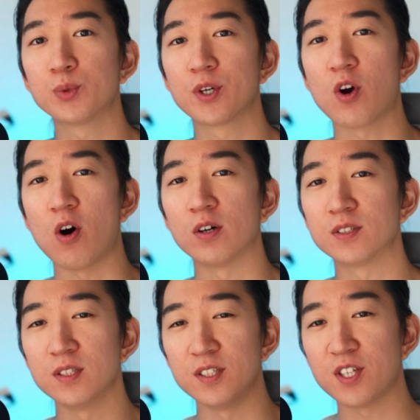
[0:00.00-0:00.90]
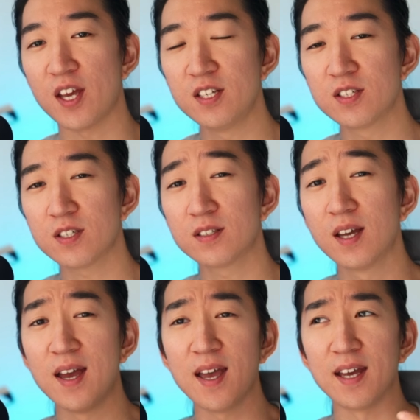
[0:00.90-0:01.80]
were constantly changing,
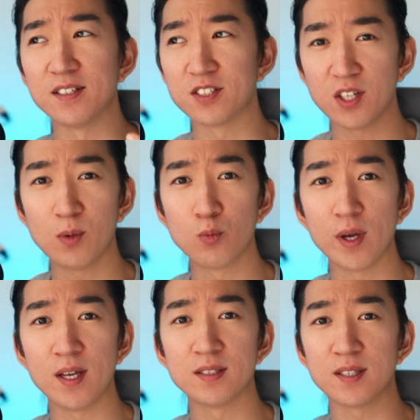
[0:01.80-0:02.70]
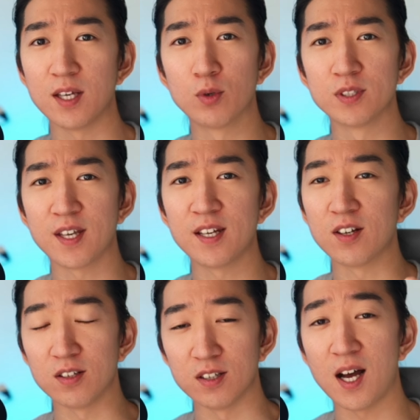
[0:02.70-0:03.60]
and in some ways, it was getting
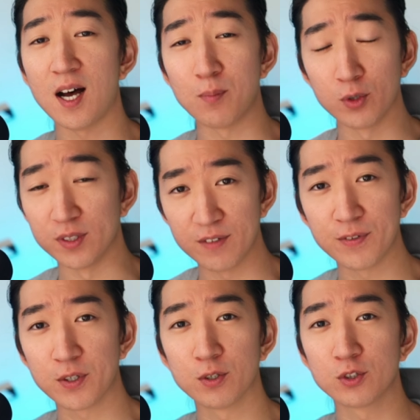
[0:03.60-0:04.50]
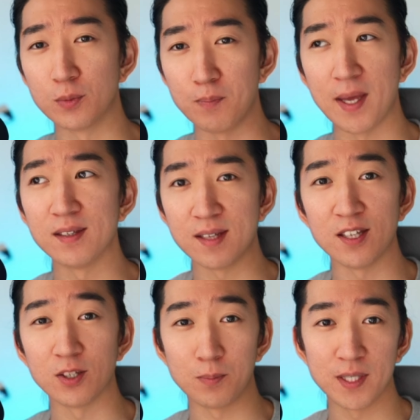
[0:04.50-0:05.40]
a lot more difficult to
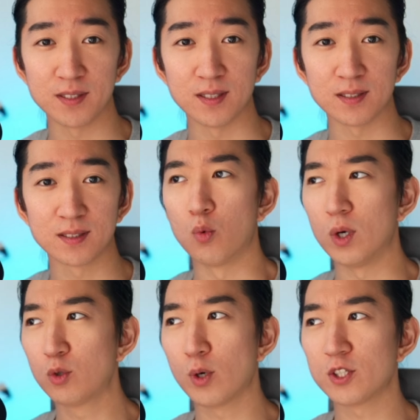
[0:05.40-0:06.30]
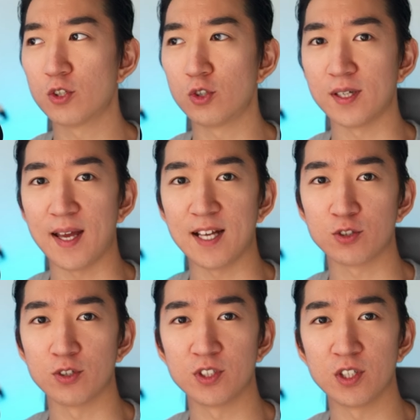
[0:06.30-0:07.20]
maintain the business. One question you can
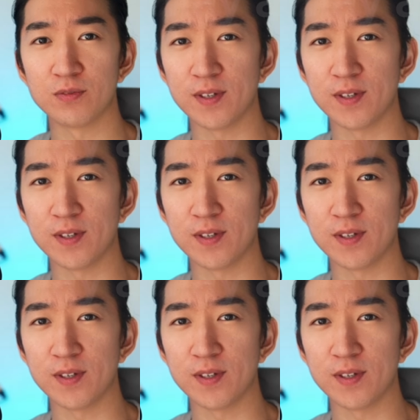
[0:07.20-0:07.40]
ask yourself